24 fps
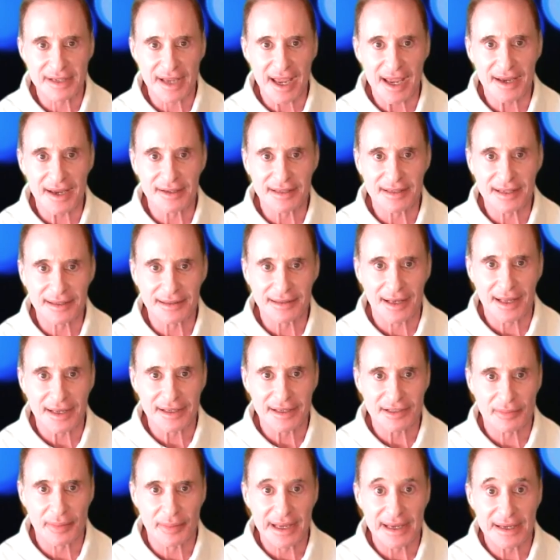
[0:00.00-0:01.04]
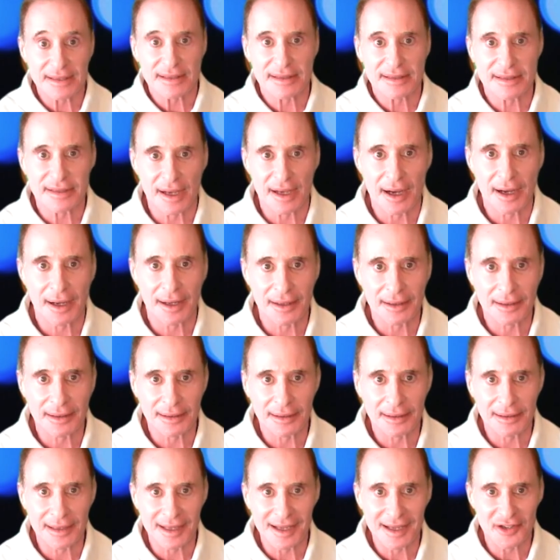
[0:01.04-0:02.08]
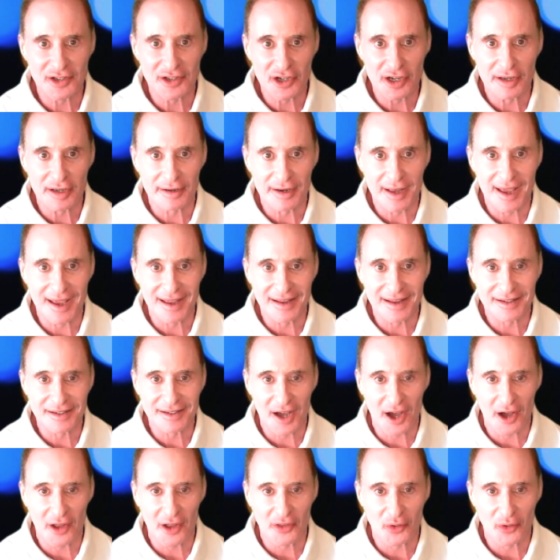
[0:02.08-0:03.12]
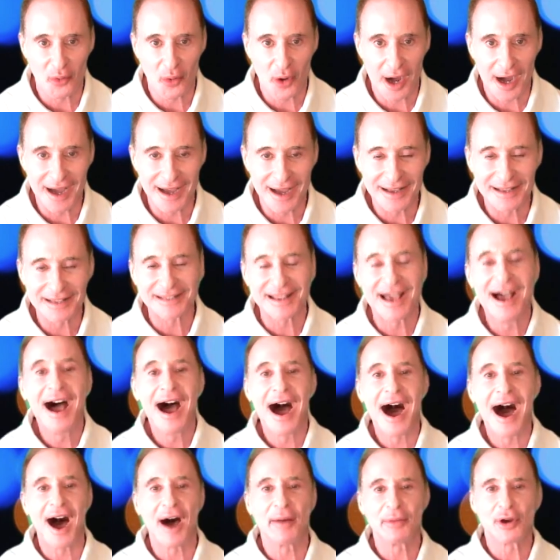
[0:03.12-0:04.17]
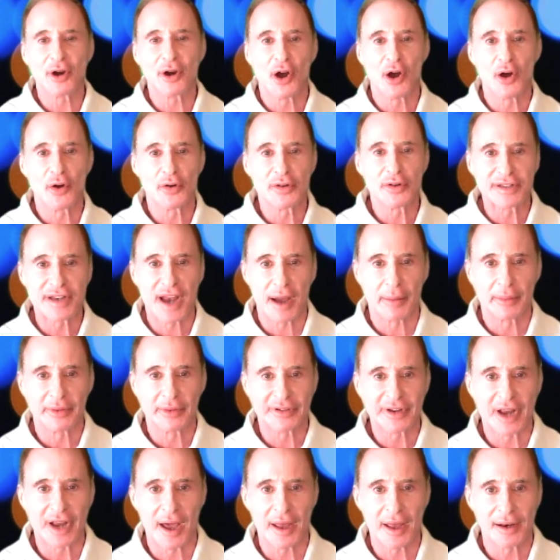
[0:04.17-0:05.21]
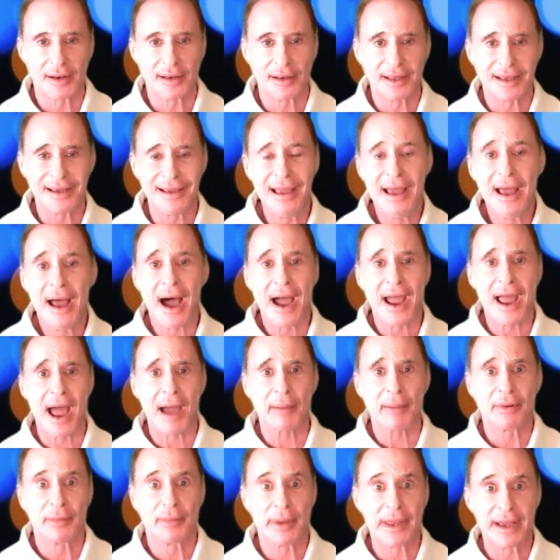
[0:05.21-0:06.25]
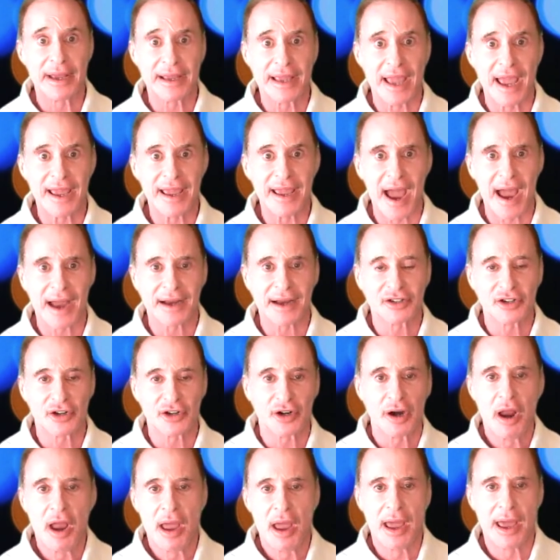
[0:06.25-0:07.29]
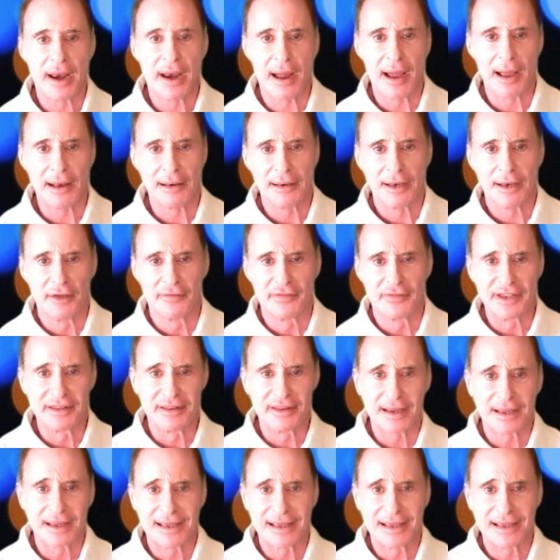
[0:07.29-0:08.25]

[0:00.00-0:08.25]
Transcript: Gays and Lesbians, Alleged and Otherwise. I'm your host, Thomas Connolly. I happen to be a gay actor, and I live in the